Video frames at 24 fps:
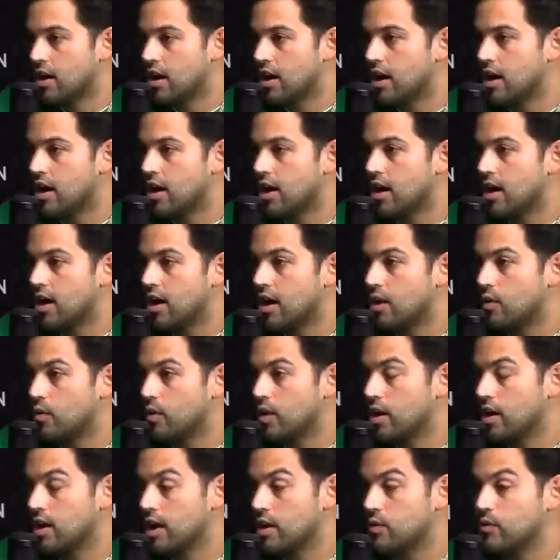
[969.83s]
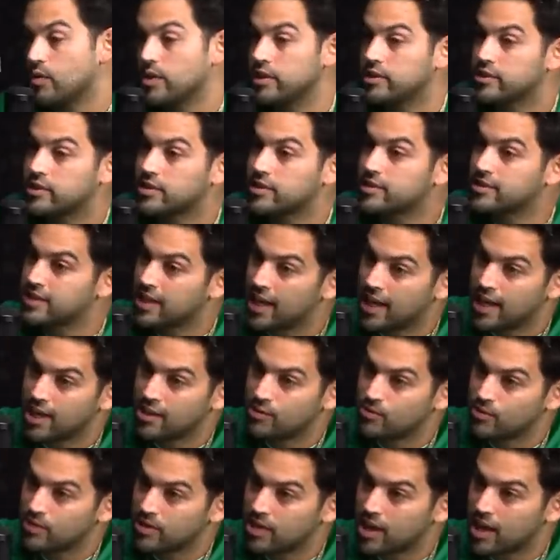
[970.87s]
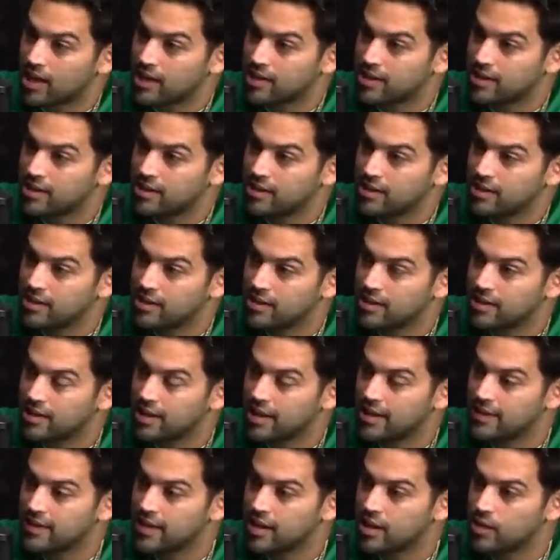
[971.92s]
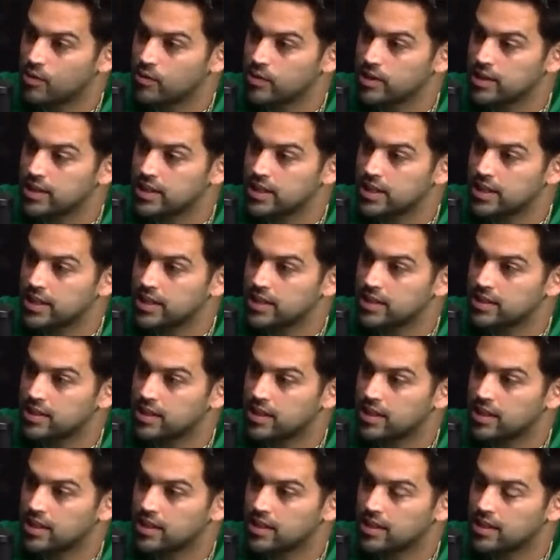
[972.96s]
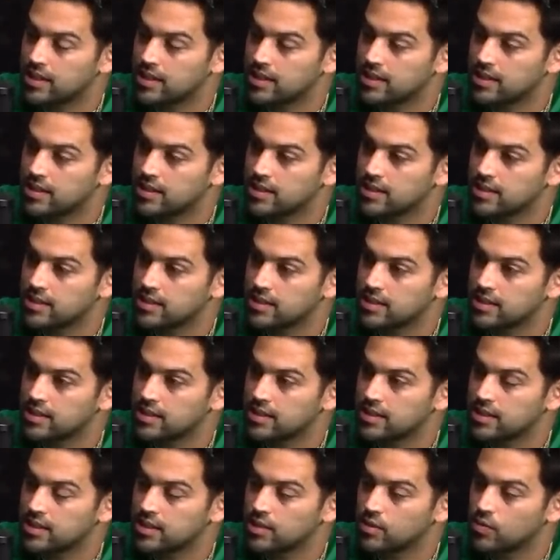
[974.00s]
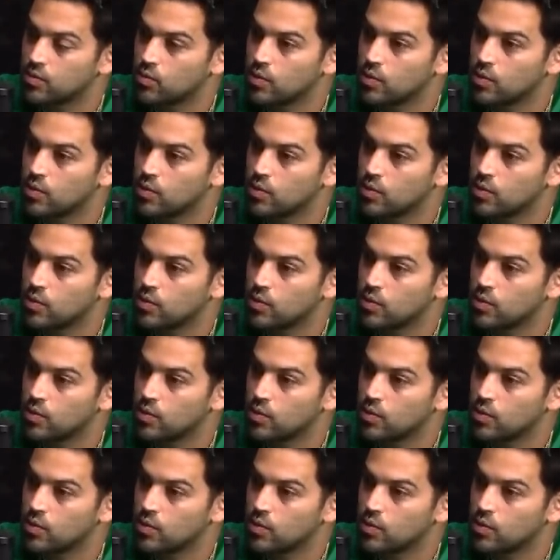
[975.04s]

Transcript: Uh, well, I reached ten with Nike, and then we did uh, the Congrats.